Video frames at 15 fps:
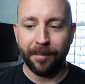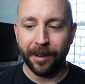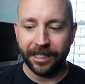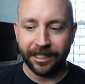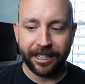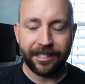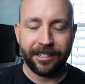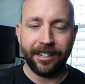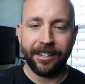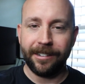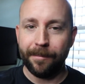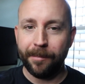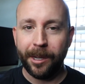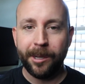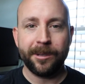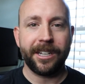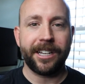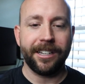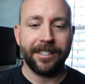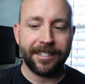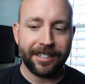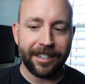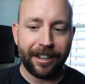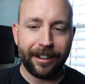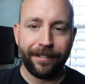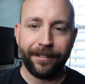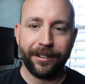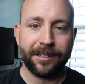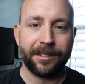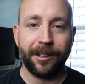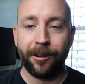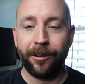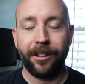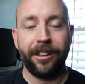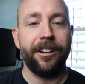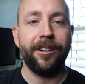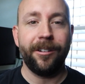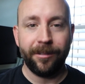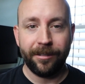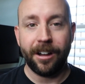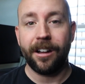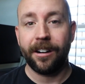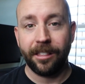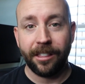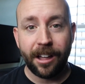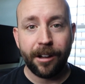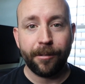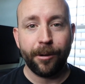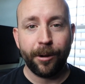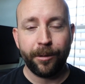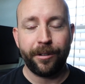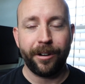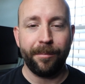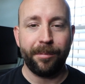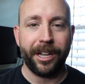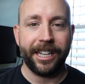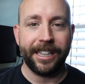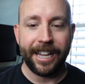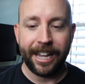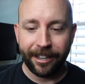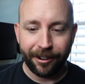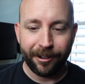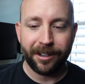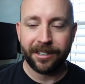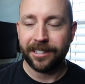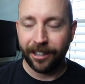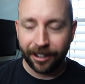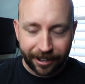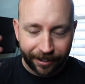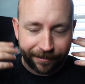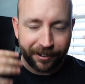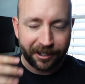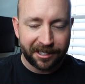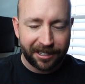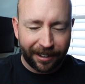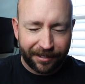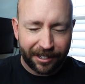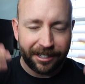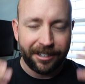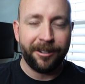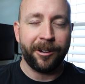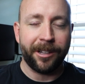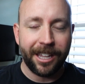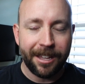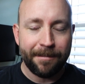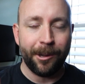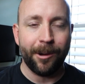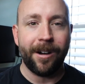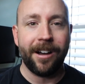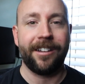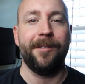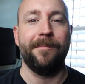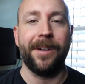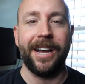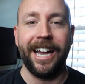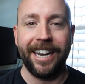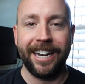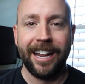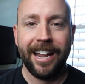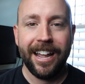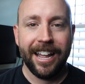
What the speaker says: been listening to music and stuff. So, you know, on a long road trip like that, you're just looking for stuff to do to keep you occupied.